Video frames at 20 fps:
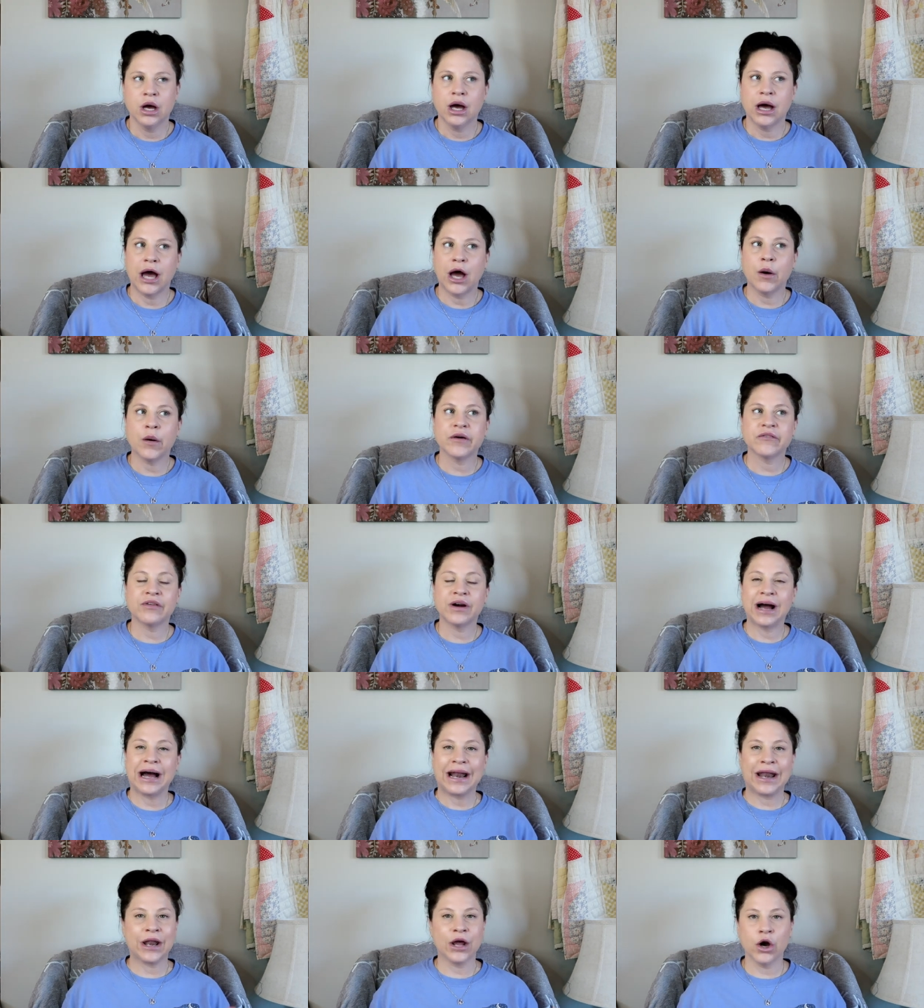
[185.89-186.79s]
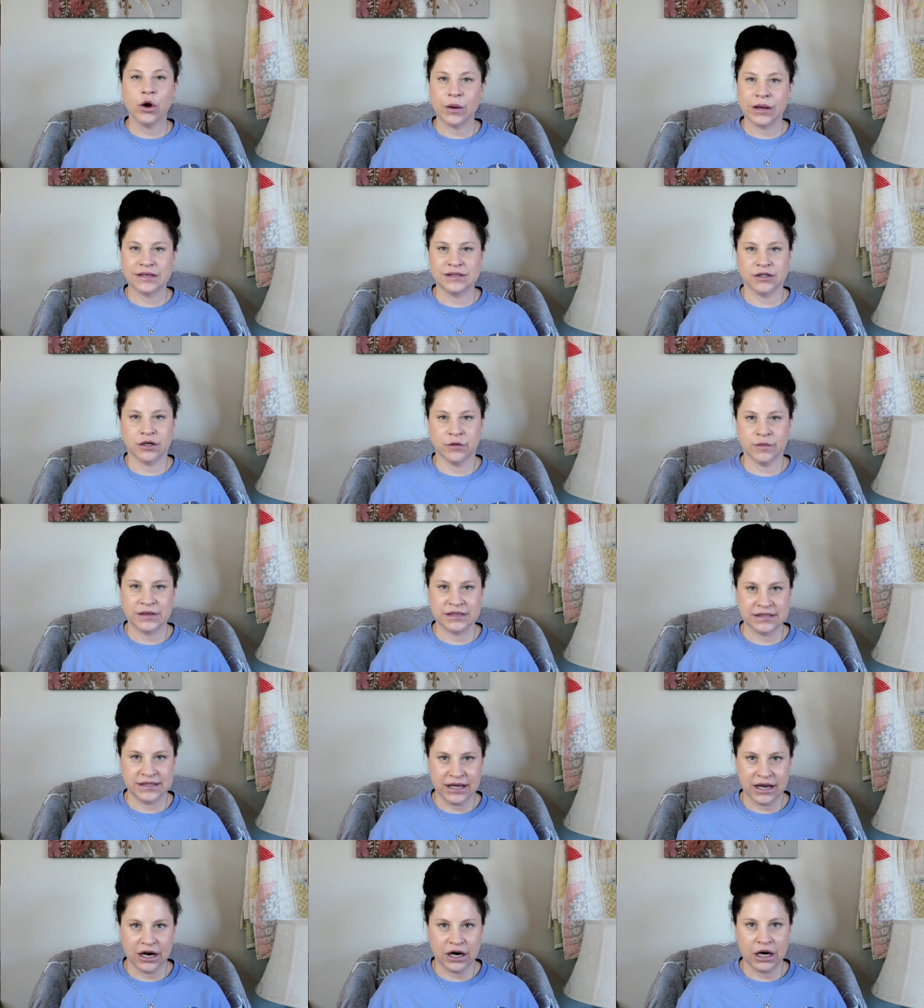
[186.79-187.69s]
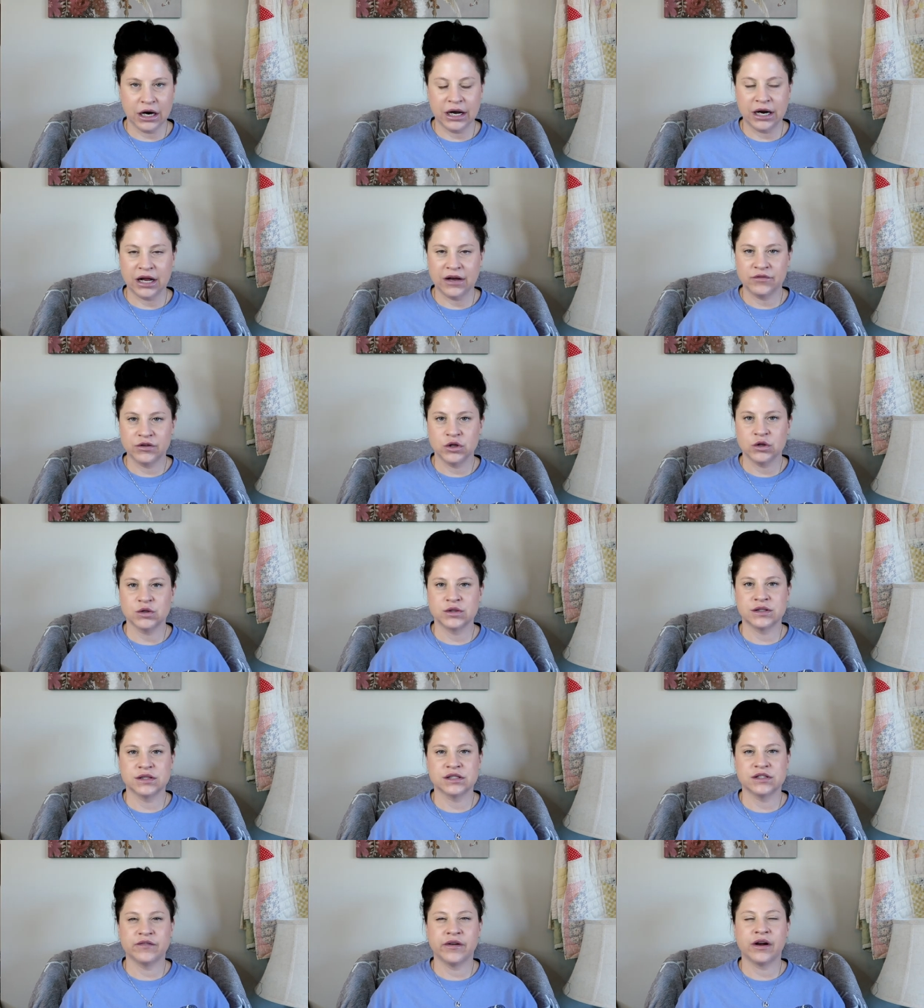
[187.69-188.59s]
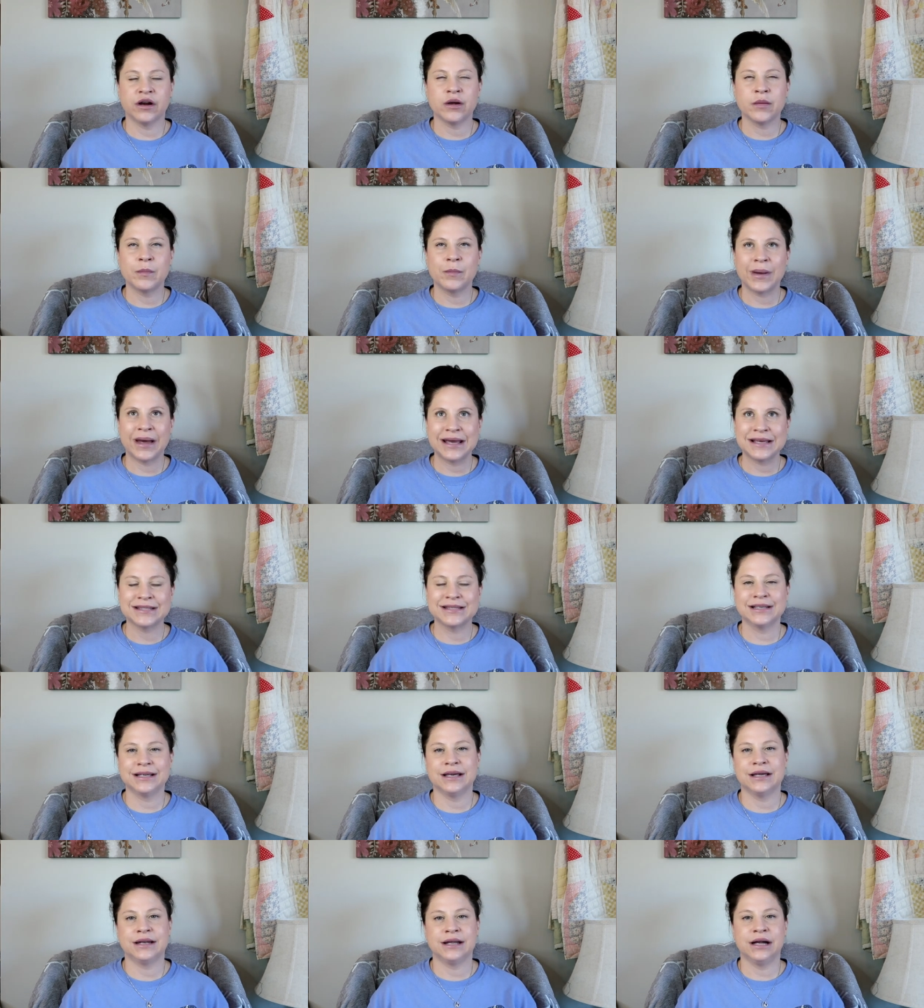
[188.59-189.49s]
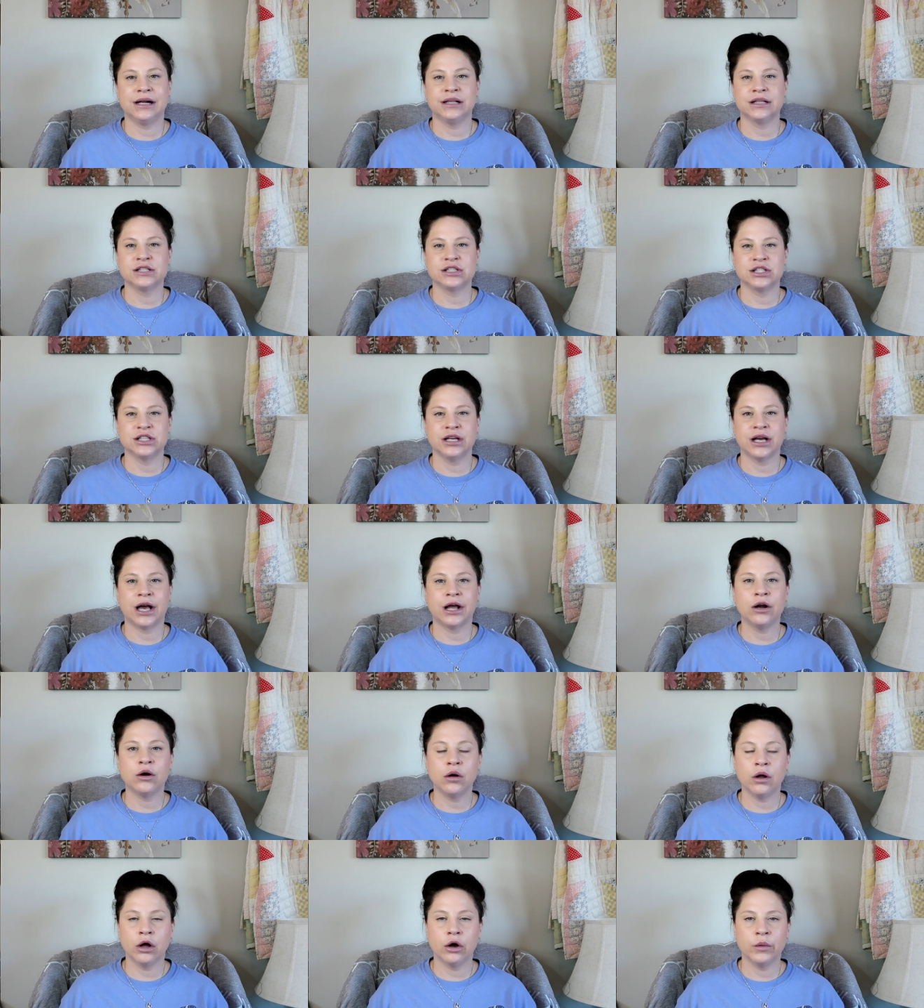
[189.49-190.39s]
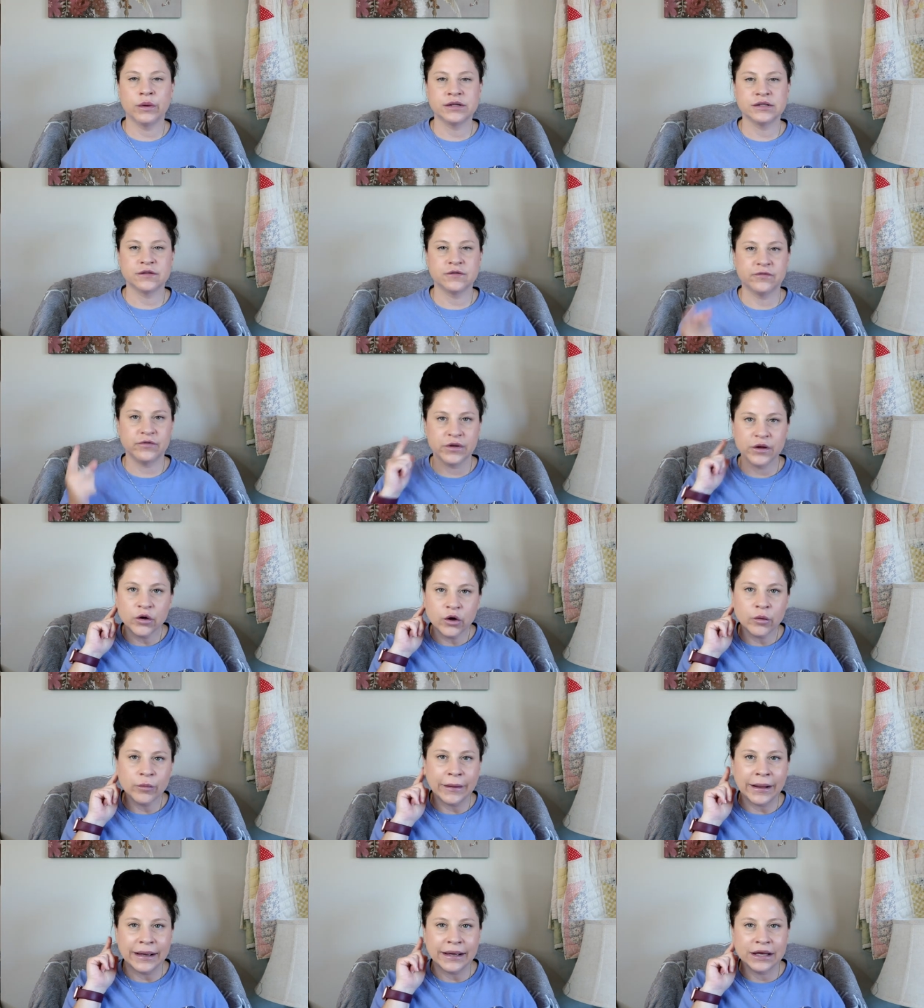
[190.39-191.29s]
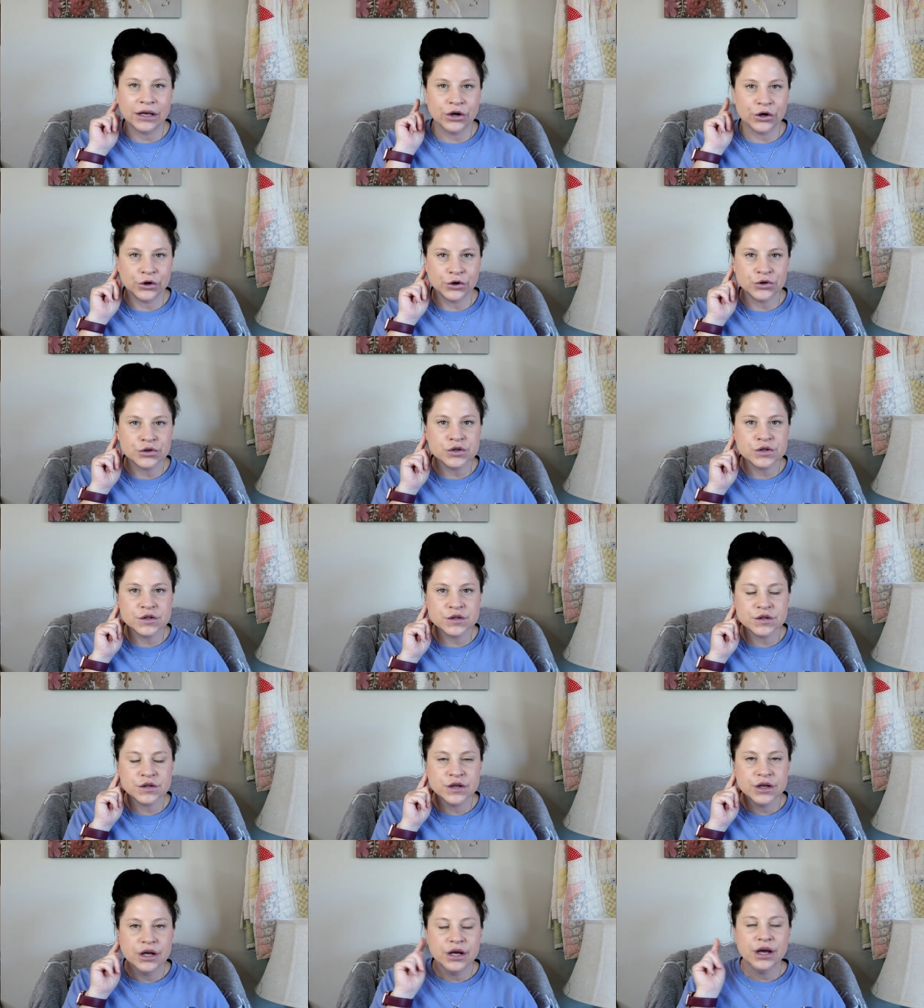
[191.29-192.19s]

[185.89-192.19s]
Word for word: However, I know he's always there. And I've used this very basic analogy. I don't always feel my ears.